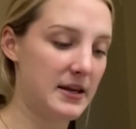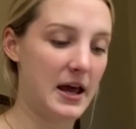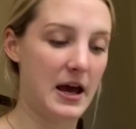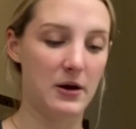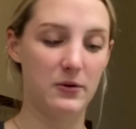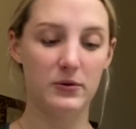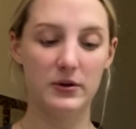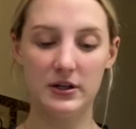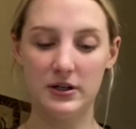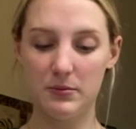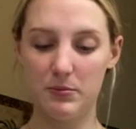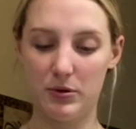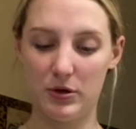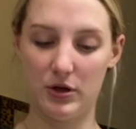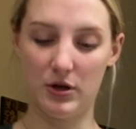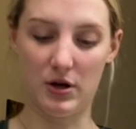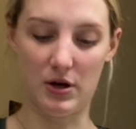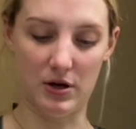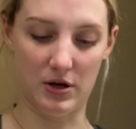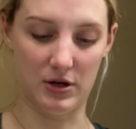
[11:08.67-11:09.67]
Now we're gonna
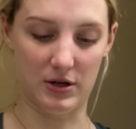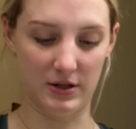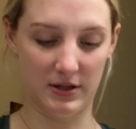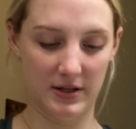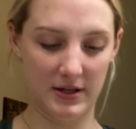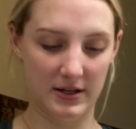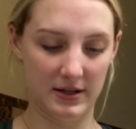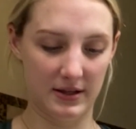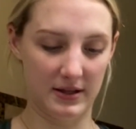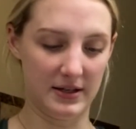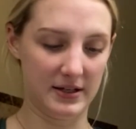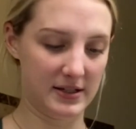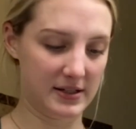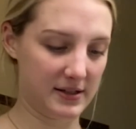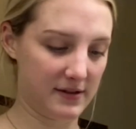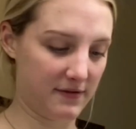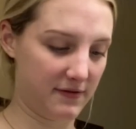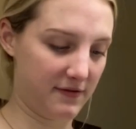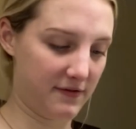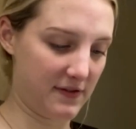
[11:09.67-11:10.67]
put on this
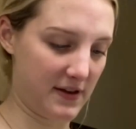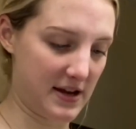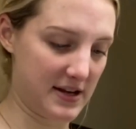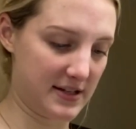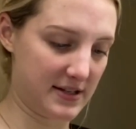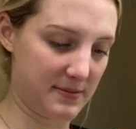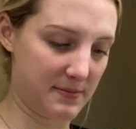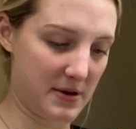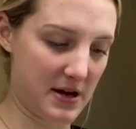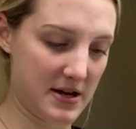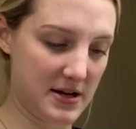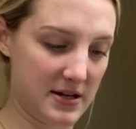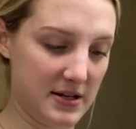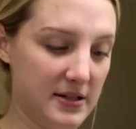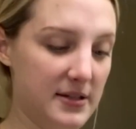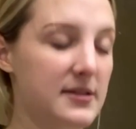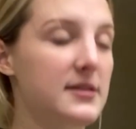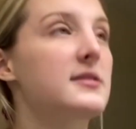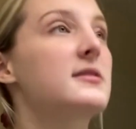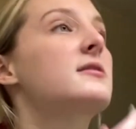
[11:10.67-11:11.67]
face
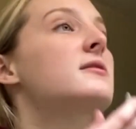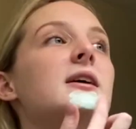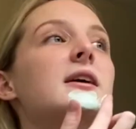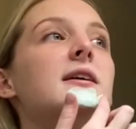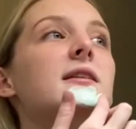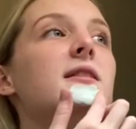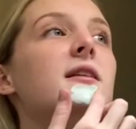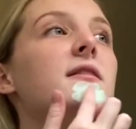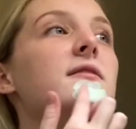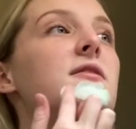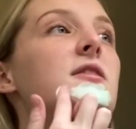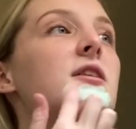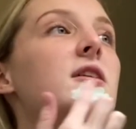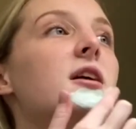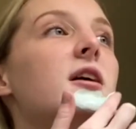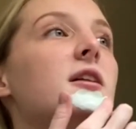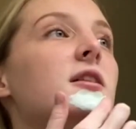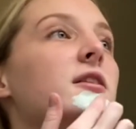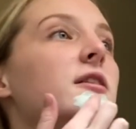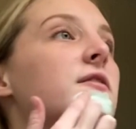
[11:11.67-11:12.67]
mask. I love the
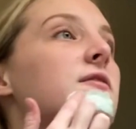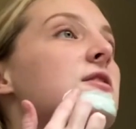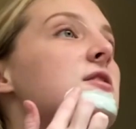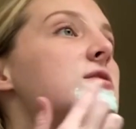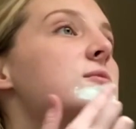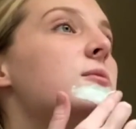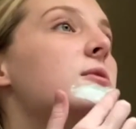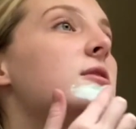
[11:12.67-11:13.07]
color of this